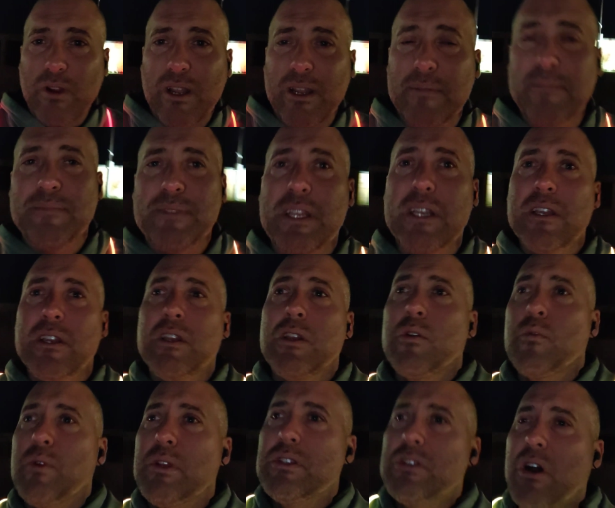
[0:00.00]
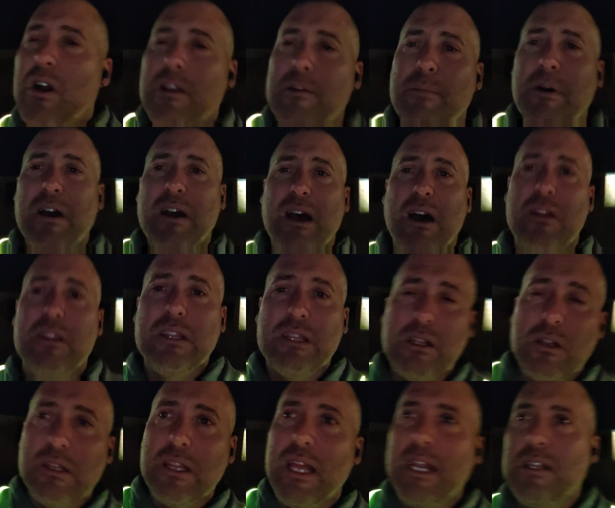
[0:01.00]
right? we talk about how the
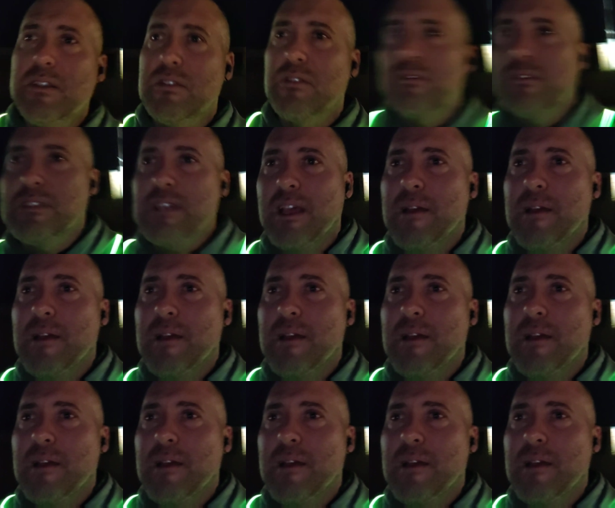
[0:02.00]
little ladies are